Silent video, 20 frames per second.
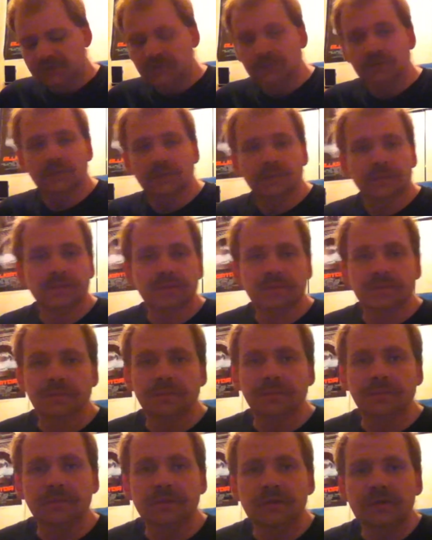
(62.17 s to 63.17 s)
So,
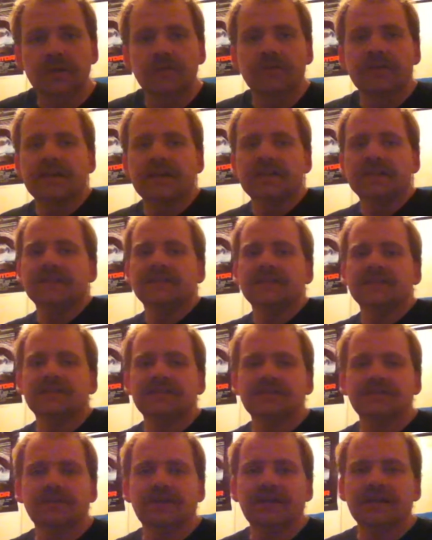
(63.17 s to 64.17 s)
back into
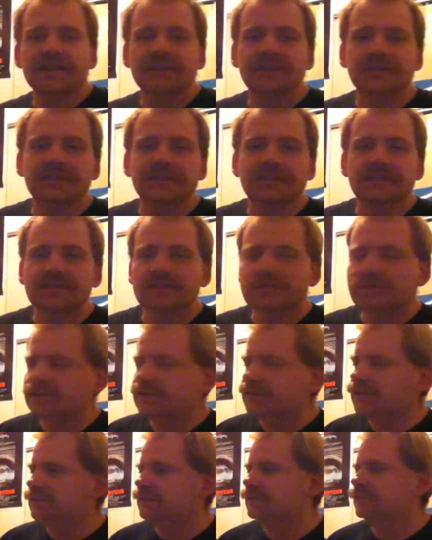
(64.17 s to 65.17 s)
this right quick for
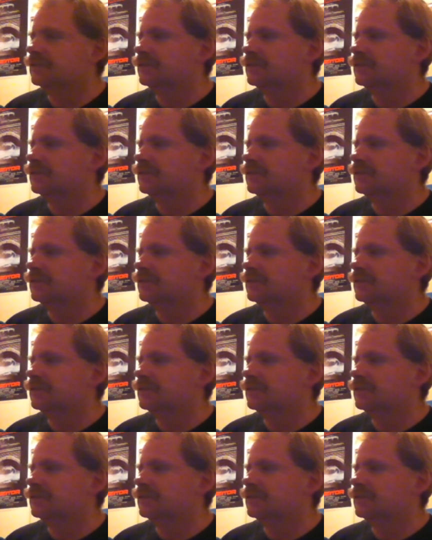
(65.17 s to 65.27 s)
you.